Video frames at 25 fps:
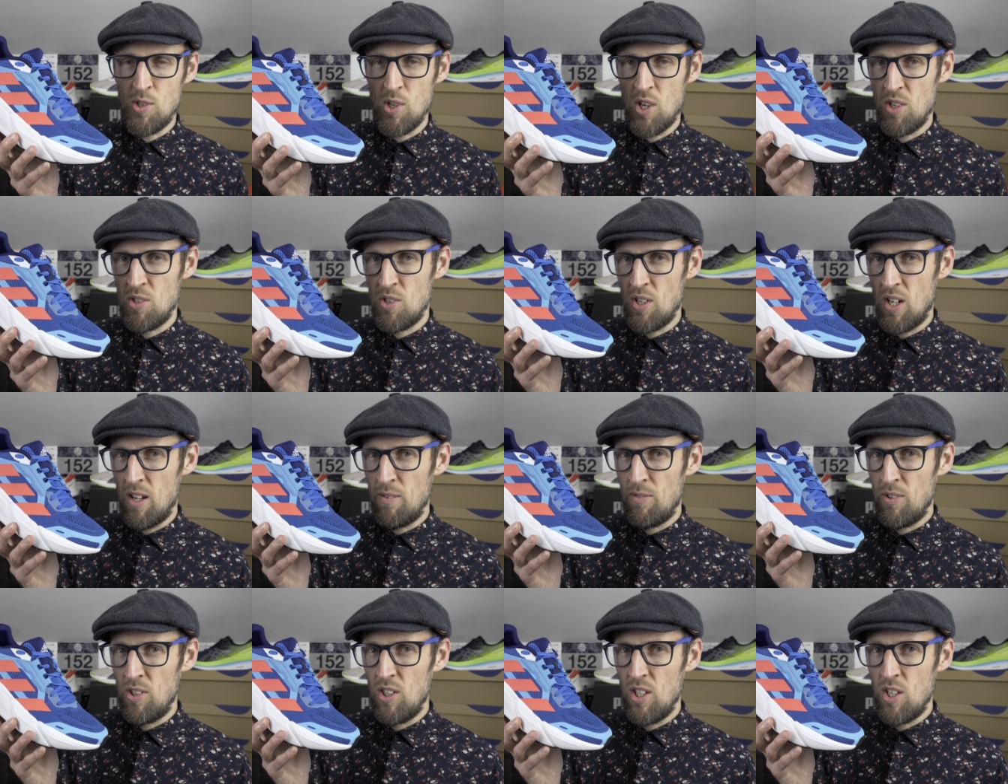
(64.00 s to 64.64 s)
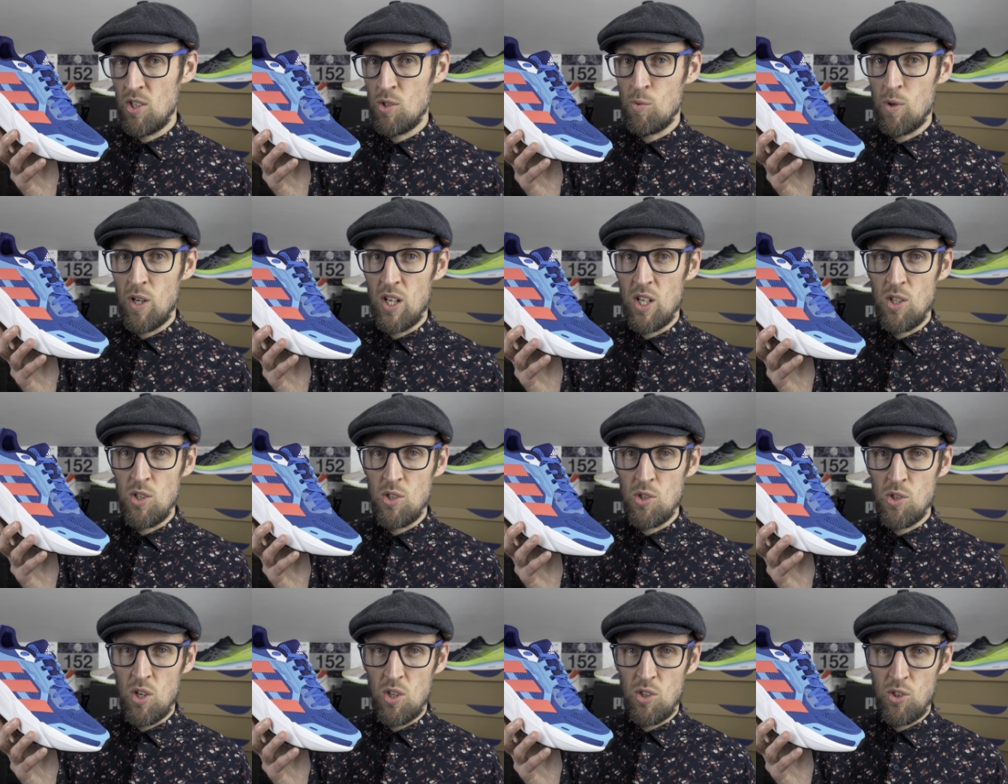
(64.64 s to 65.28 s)
size 11, this
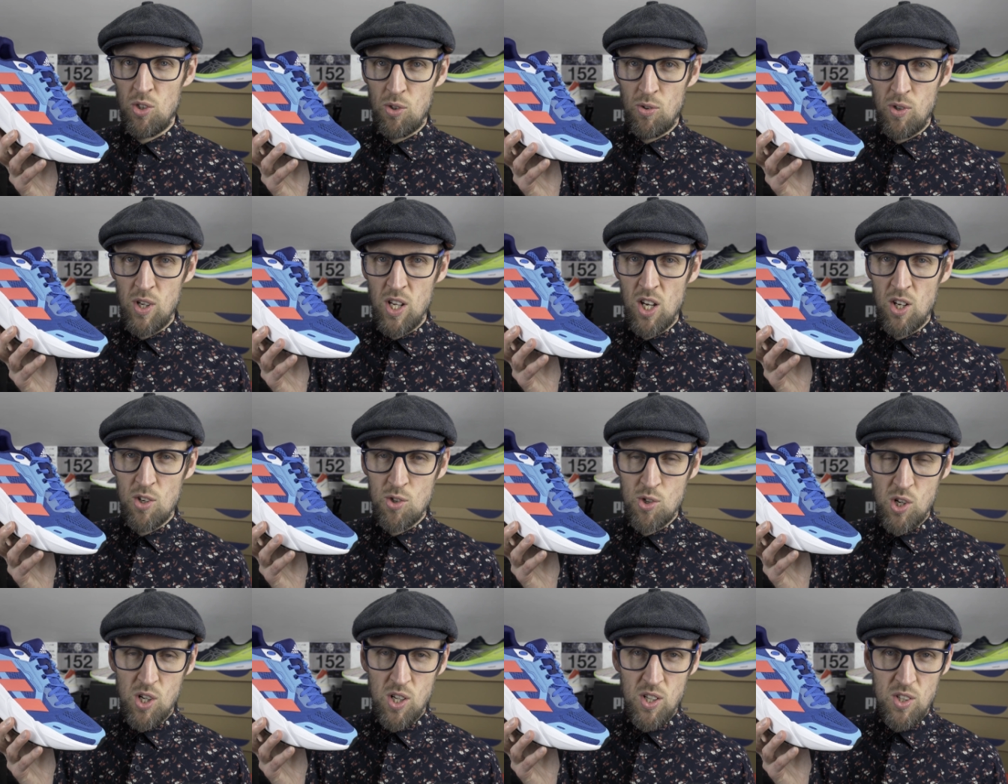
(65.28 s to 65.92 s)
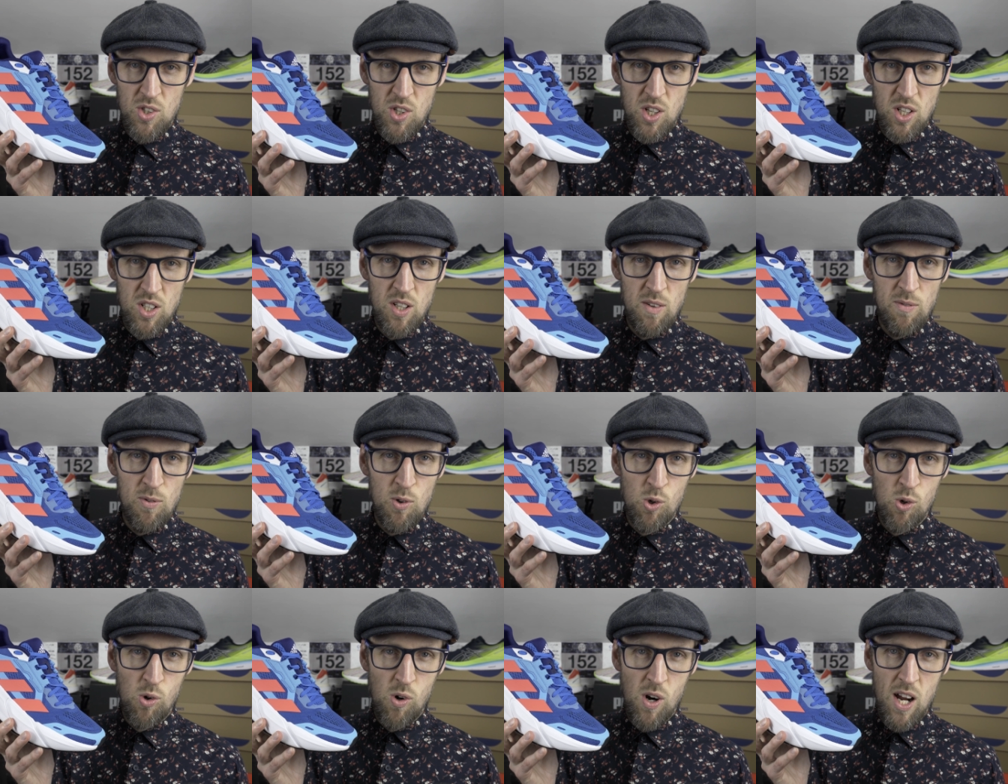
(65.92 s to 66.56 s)
weighs
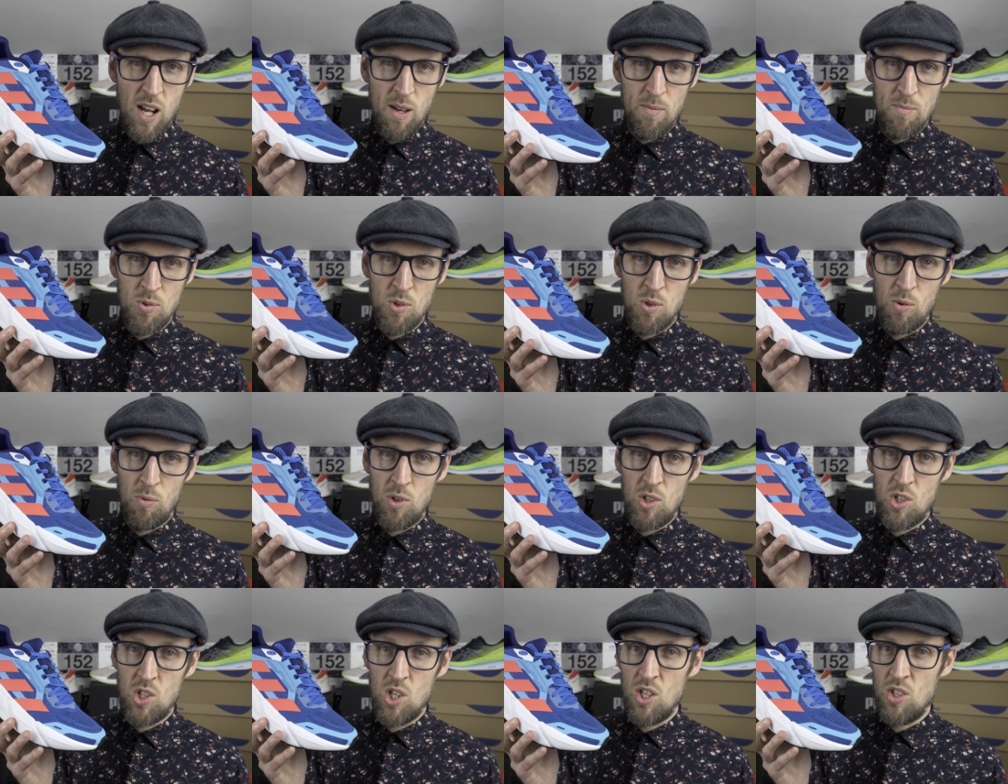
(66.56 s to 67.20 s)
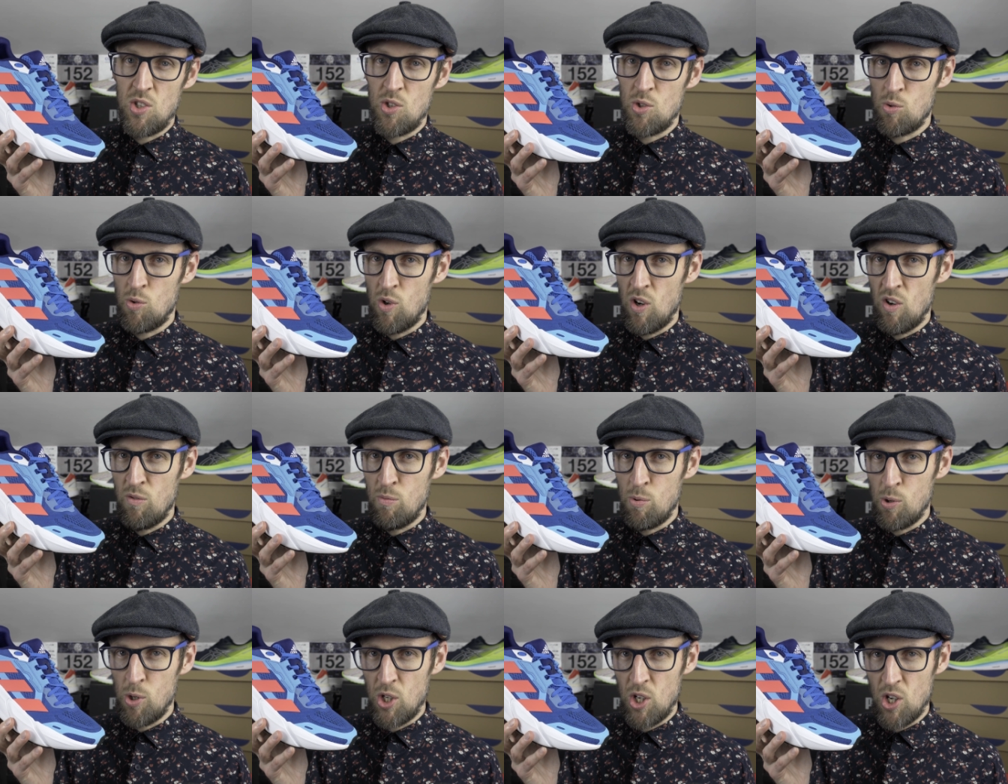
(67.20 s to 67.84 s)
364 grams, which is
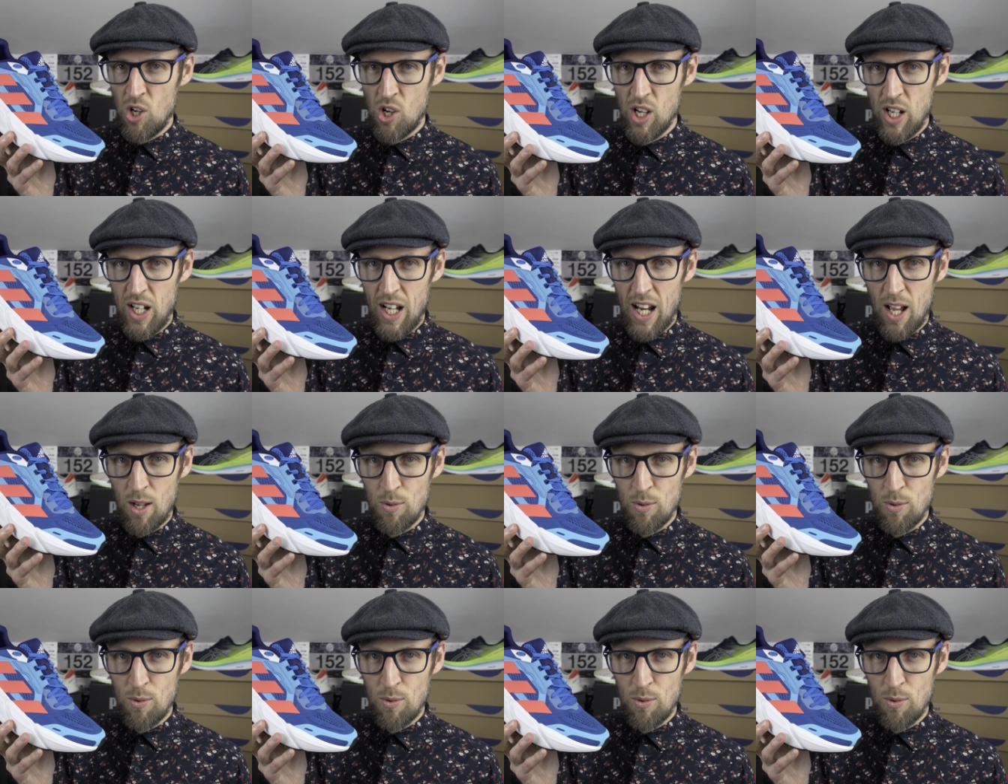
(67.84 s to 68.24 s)
12.9